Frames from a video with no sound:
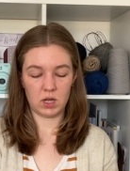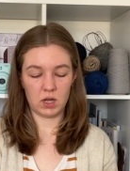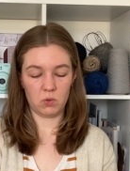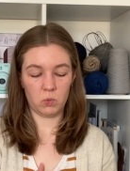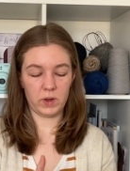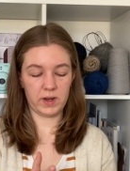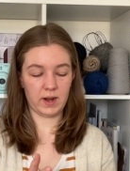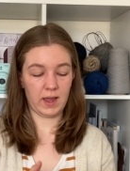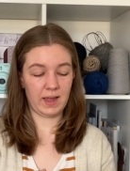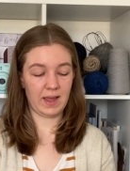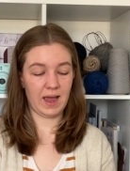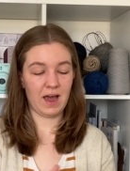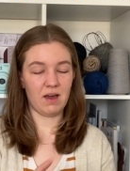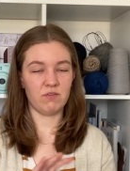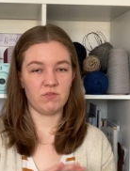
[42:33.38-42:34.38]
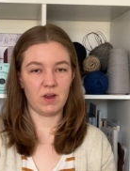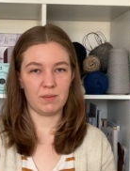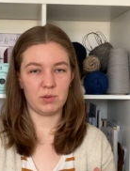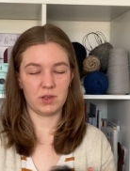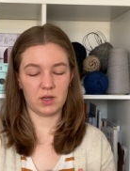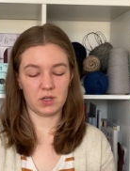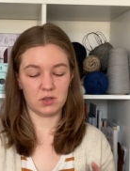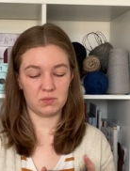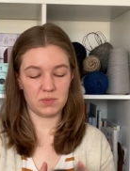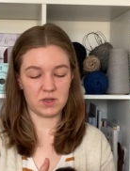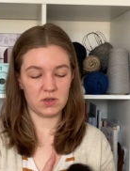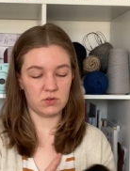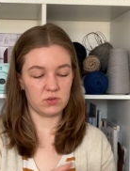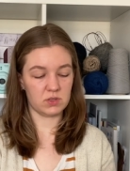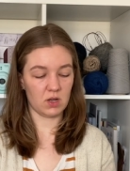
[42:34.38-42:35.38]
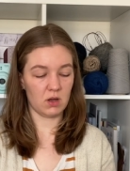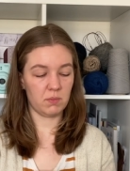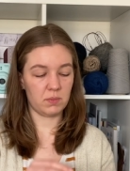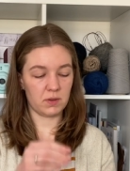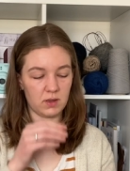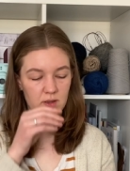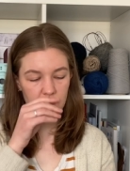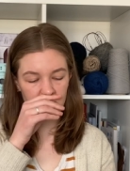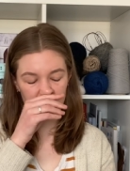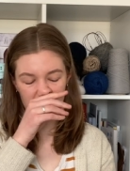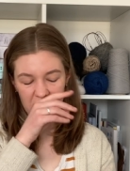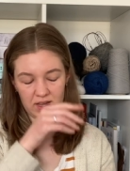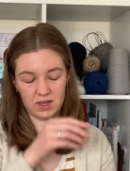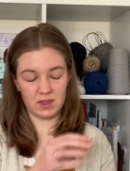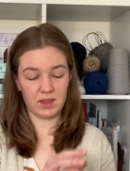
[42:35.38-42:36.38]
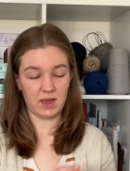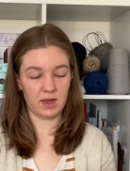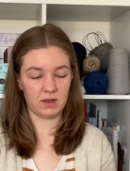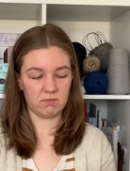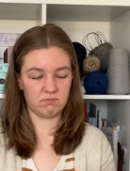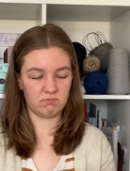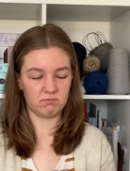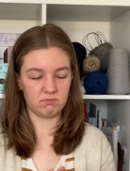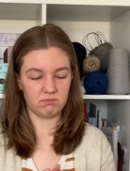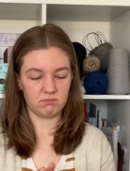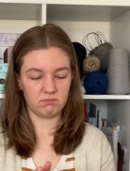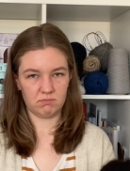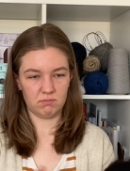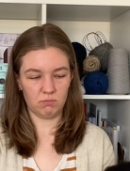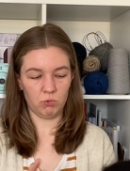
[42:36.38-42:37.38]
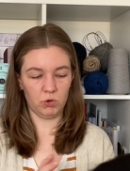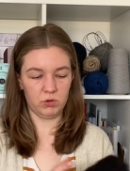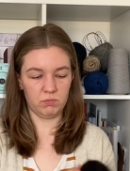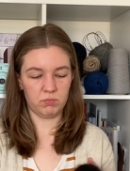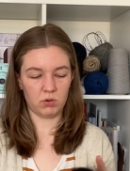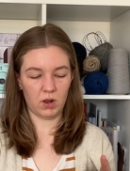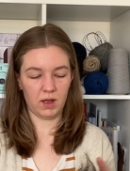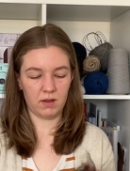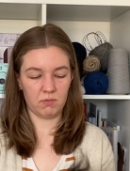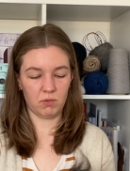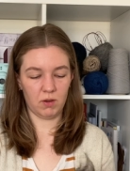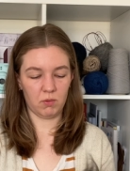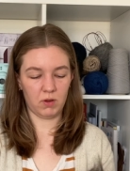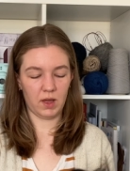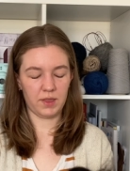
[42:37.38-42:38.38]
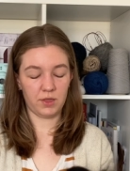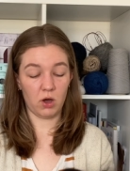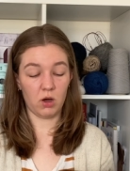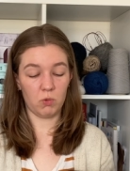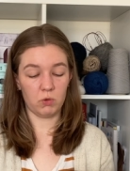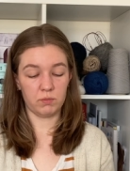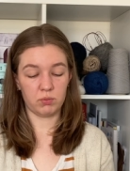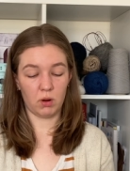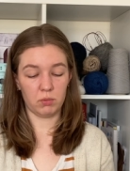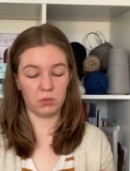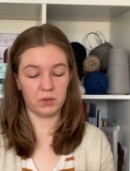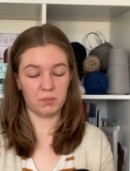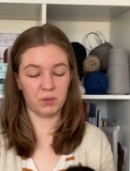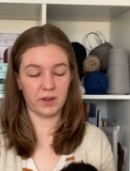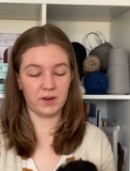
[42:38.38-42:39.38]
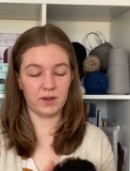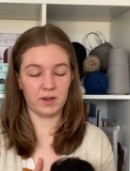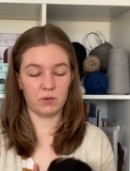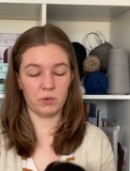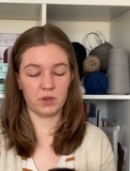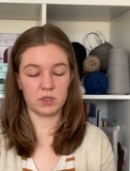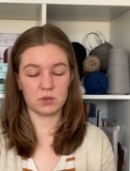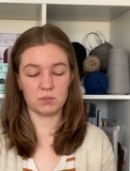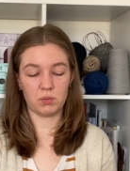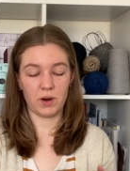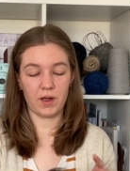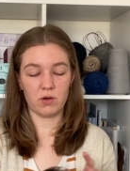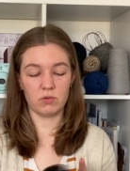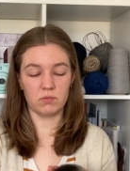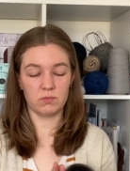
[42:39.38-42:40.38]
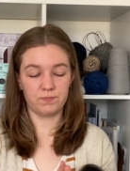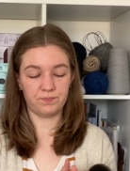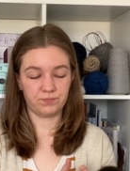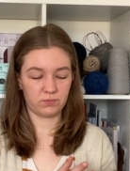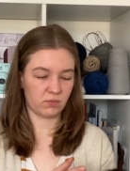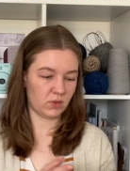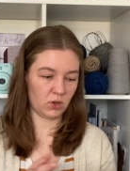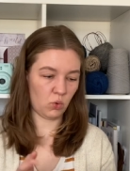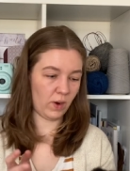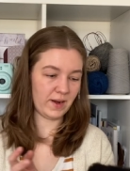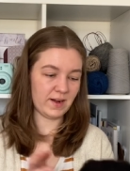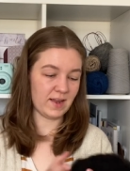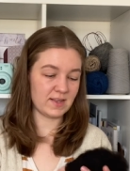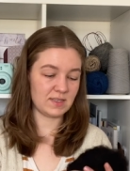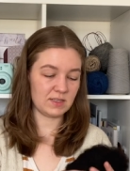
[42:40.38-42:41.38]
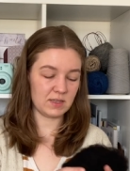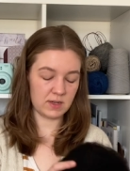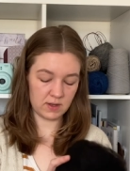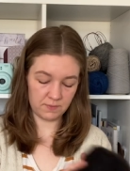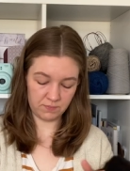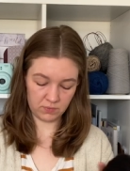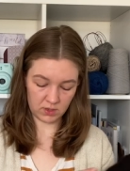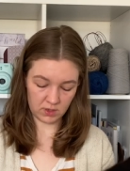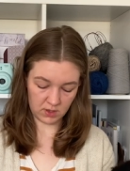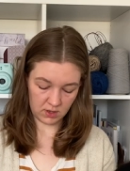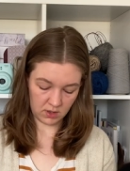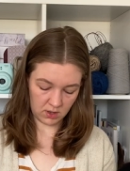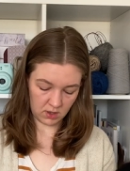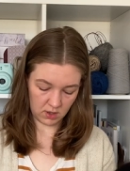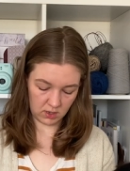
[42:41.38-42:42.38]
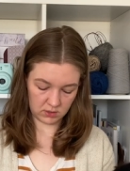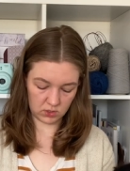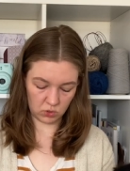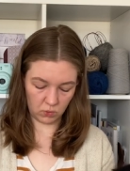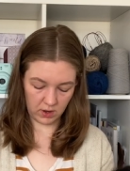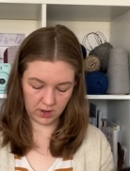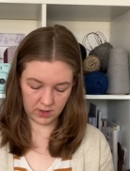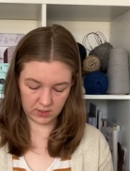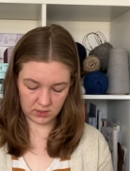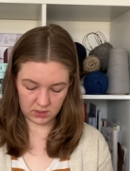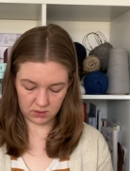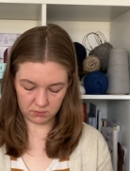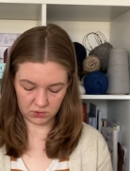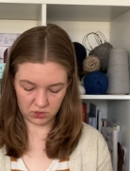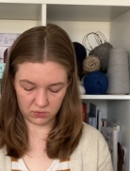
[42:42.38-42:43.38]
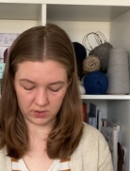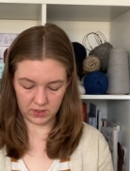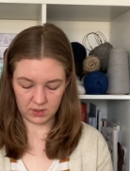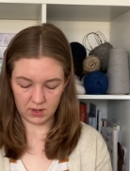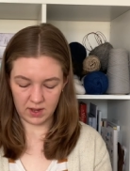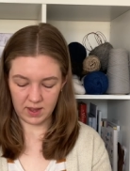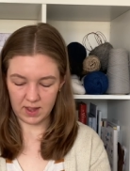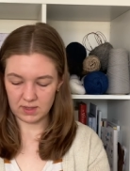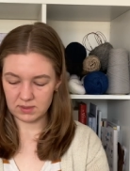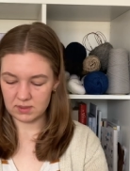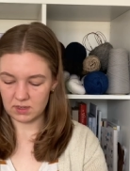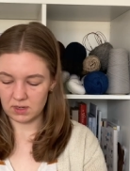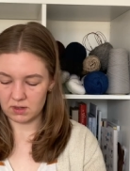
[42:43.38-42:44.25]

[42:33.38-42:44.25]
when I had fiber that could be used up and that would probably blend in with the brown quite nicely. So what I ended up doing, I had